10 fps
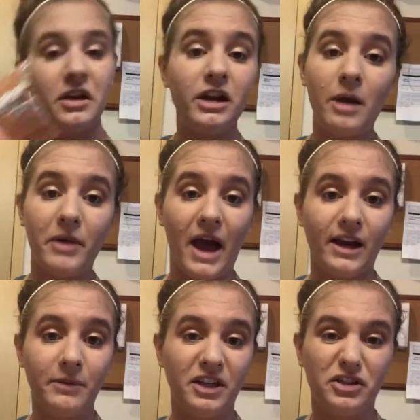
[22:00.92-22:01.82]
Not bad,
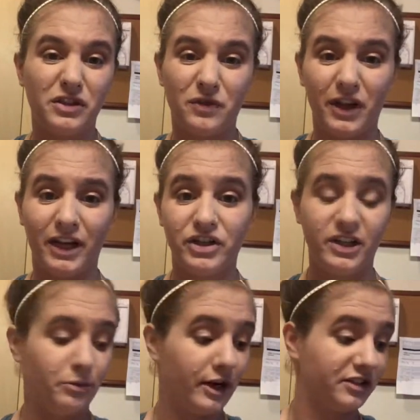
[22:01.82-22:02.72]
I mean, just for like a
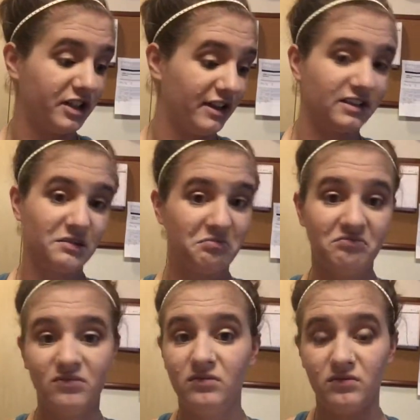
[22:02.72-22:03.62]
cheap brow gel,
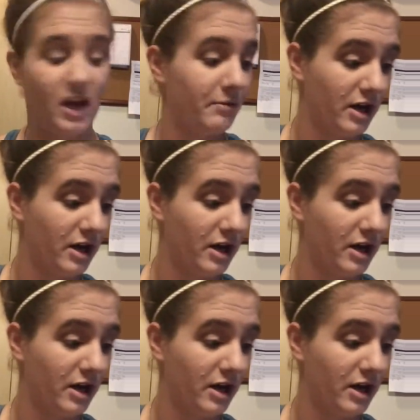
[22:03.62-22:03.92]
I'm